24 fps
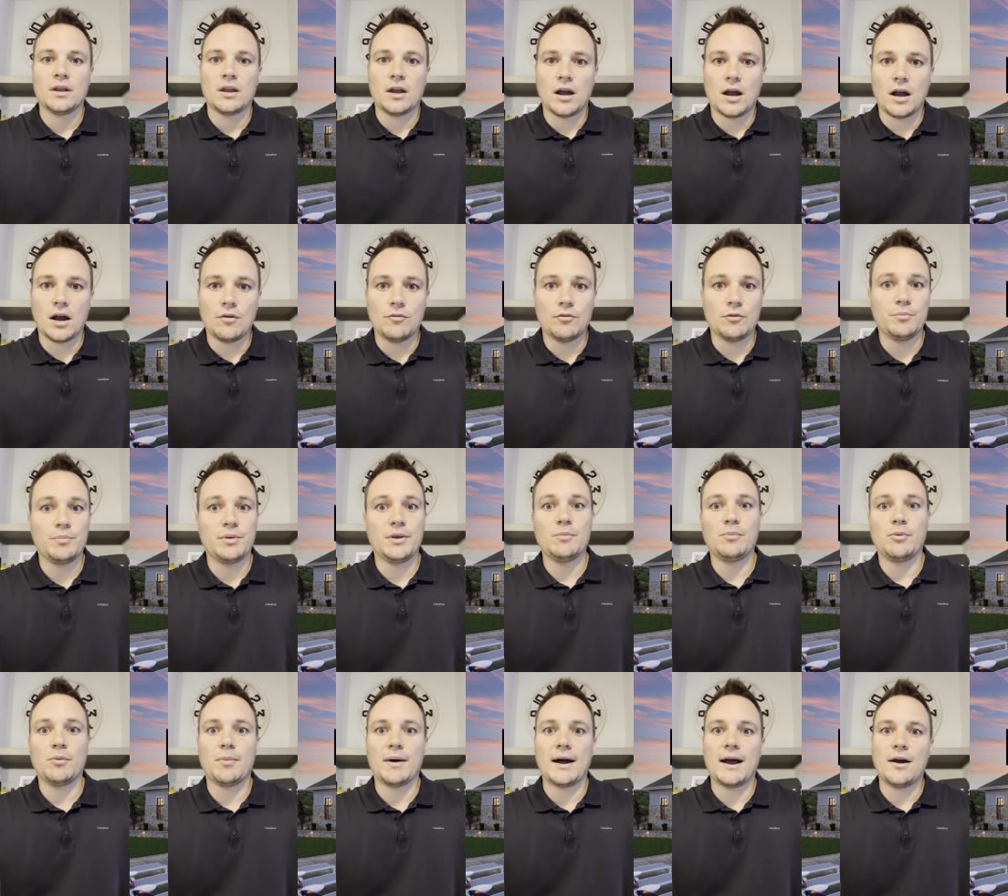Uh, when
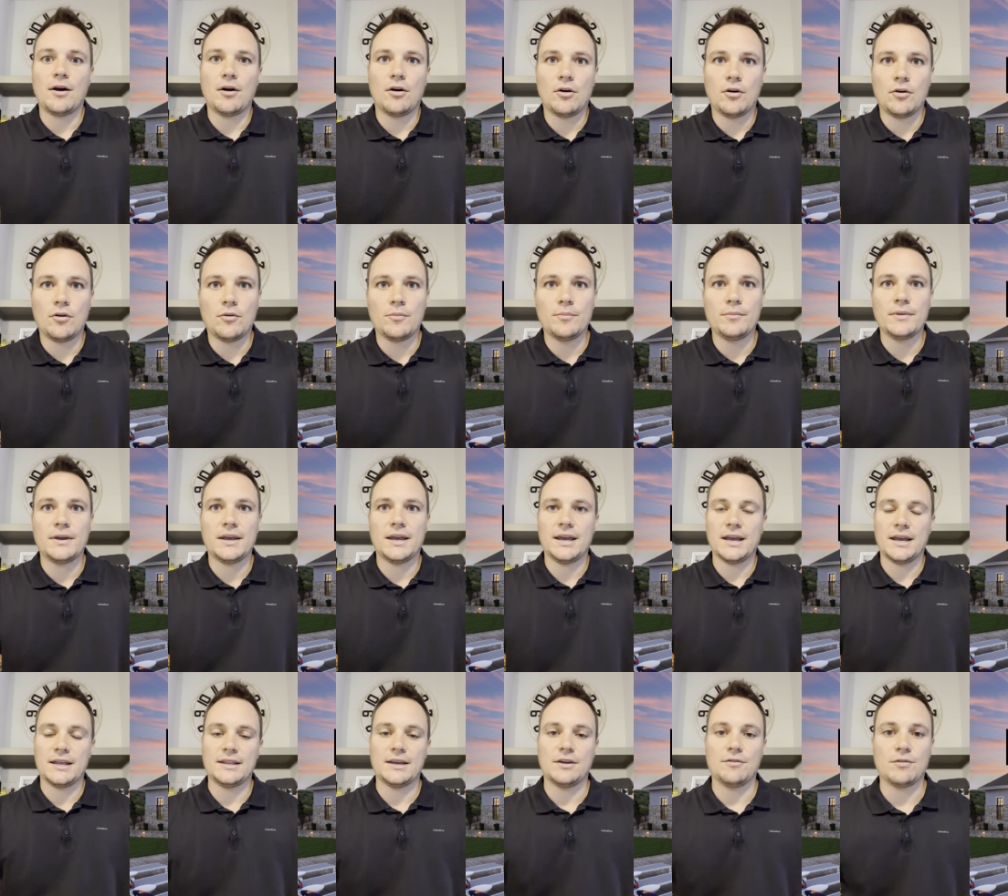people buy a home
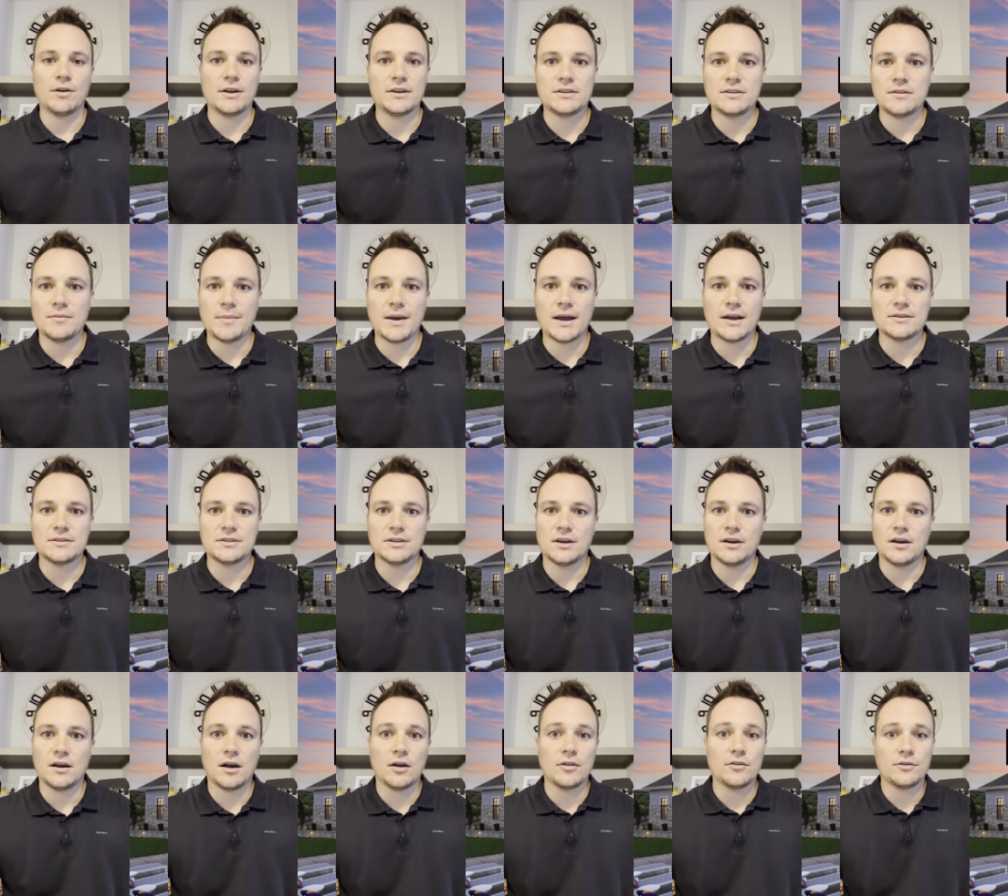and they rent them out to
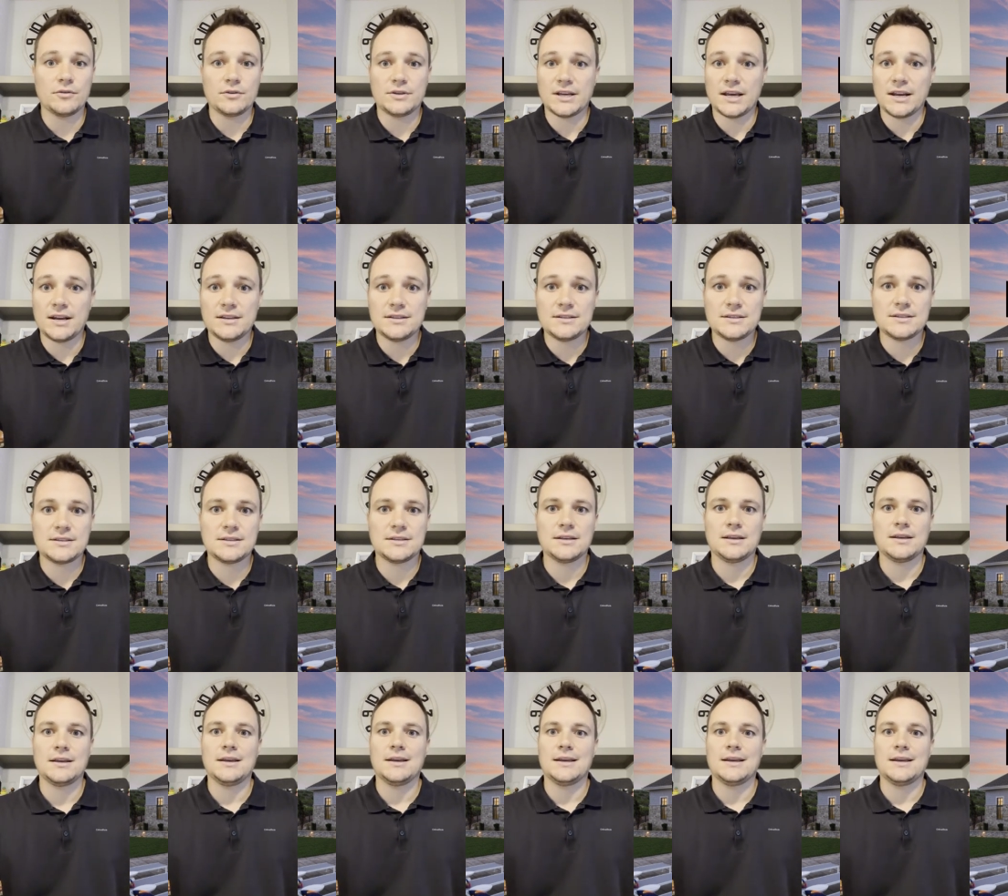other tenants,